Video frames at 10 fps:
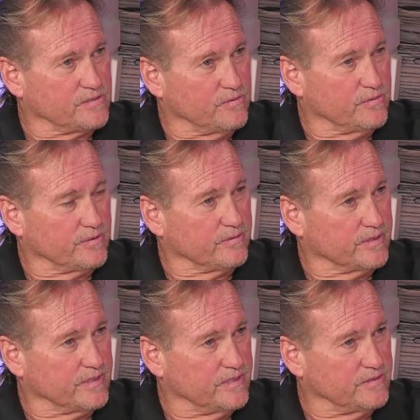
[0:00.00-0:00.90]
corridor in
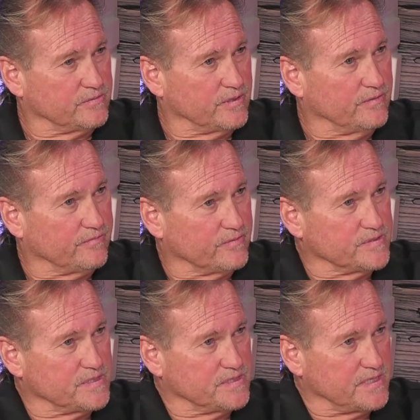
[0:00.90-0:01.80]
the country. The
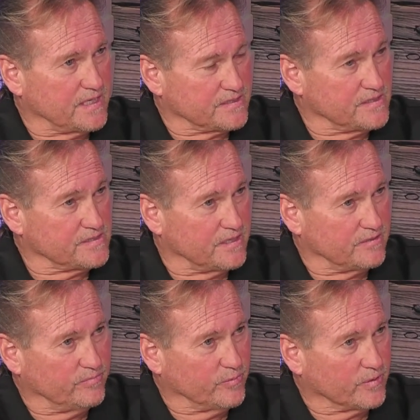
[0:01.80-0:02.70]
first is Texas on
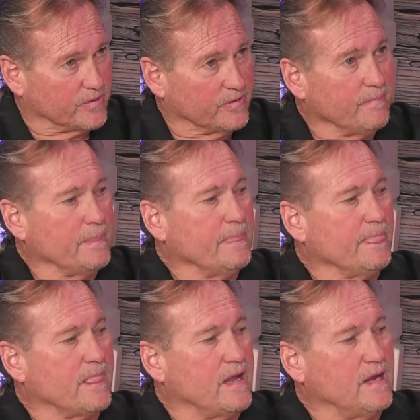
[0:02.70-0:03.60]
the border,
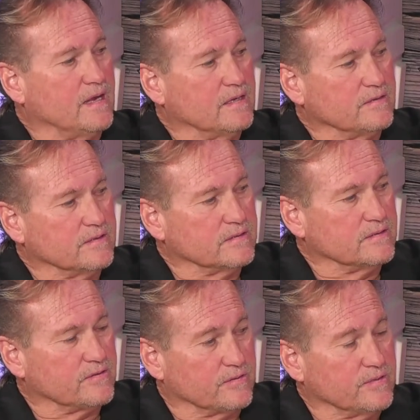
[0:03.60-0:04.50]
and the
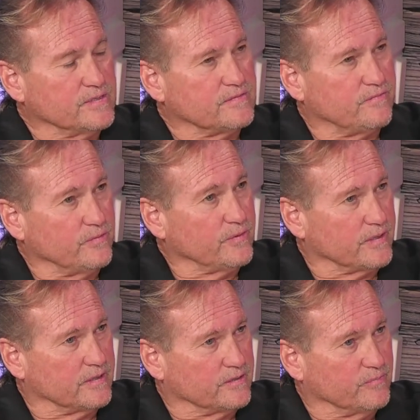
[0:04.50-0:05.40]
3rd is Florida
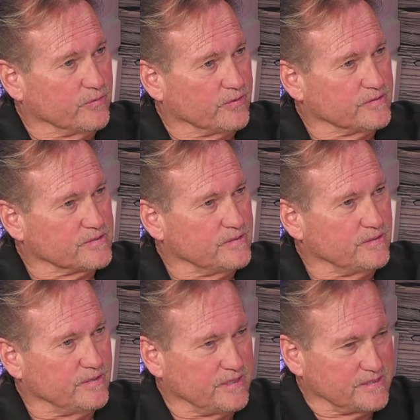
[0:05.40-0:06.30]
on the border. So you
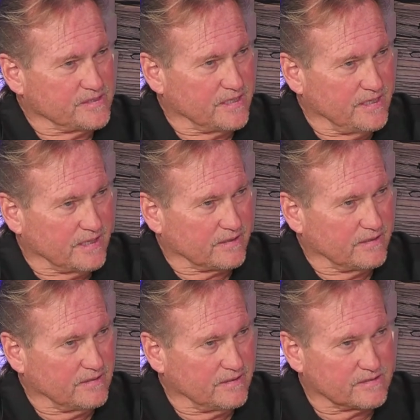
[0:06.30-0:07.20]
look at this connect,
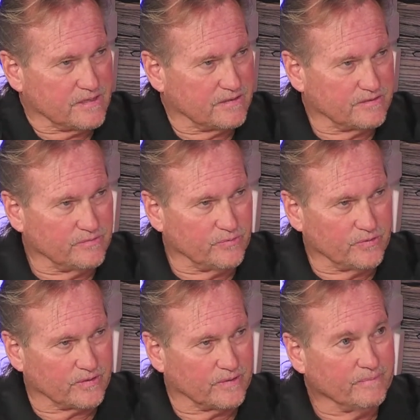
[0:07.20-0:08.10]
it's all on the
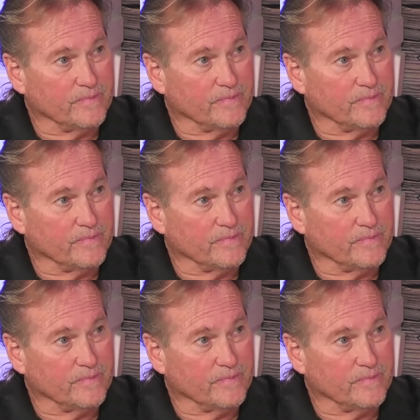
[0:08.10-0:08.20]
border.